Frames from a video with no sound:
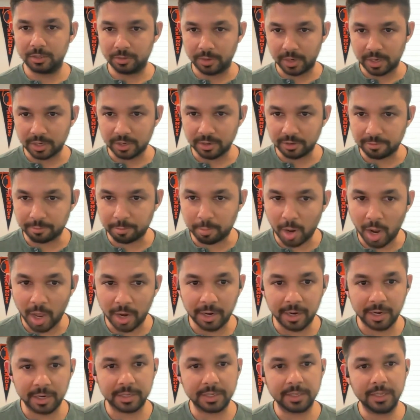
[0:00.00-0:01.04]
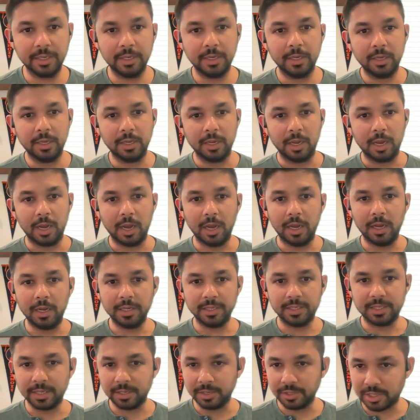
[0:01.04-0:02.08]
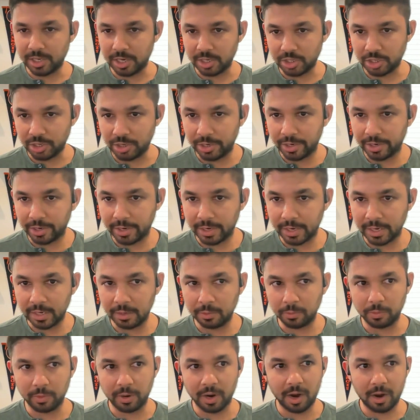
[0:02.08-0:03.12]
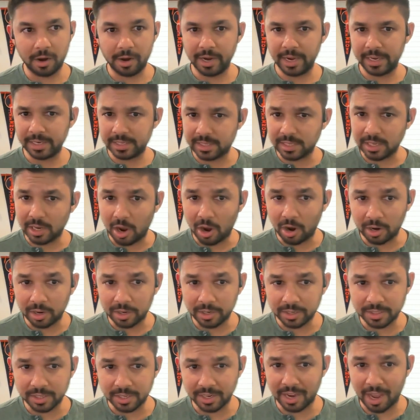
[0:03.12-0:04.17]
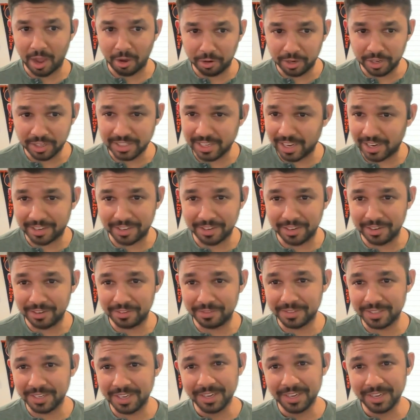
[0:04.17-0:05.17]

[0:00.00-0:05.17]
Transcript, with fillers: director of product, uh, sales engineering, we're hiring SDRs, accounting executives,